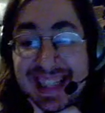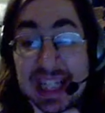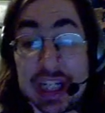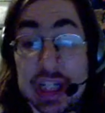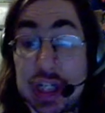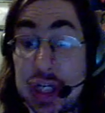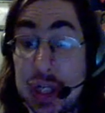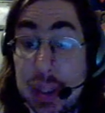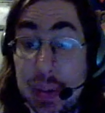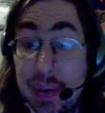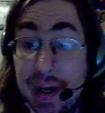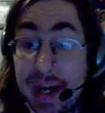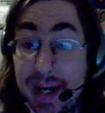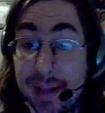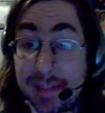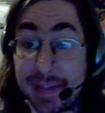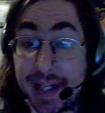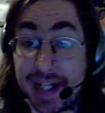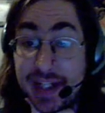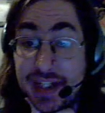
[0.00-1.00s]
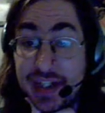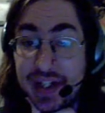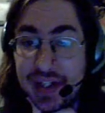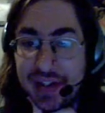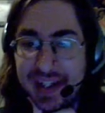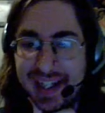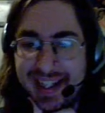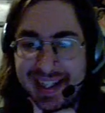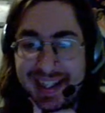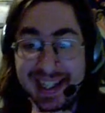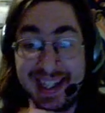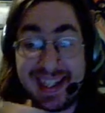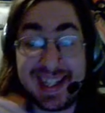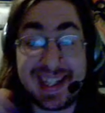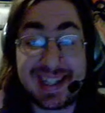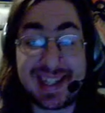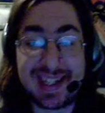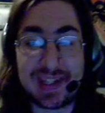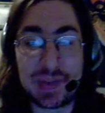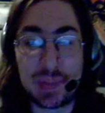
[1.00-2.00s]
No, I'm not joking.
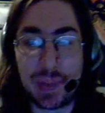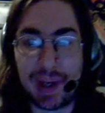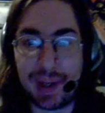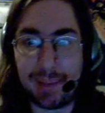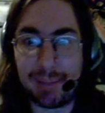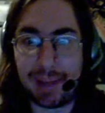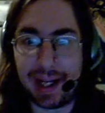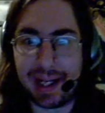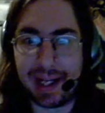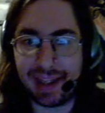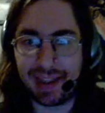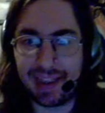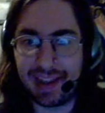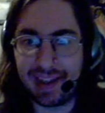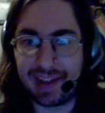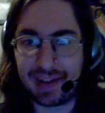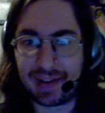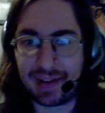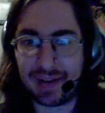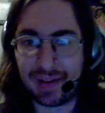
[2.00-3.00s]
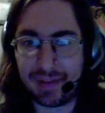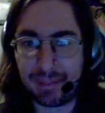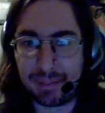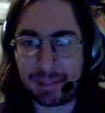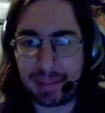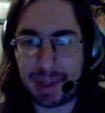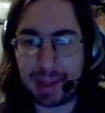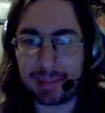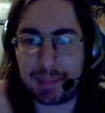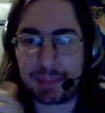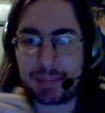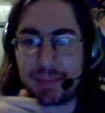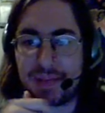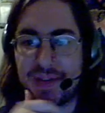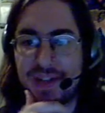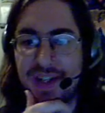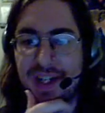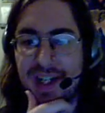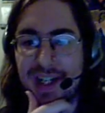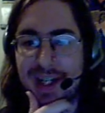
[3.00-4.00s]
This is where my little
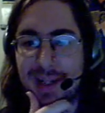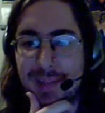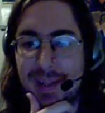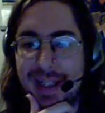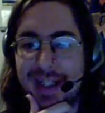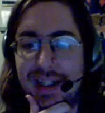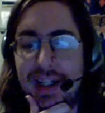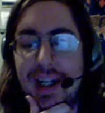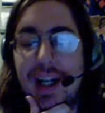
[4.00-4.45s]
problems come in.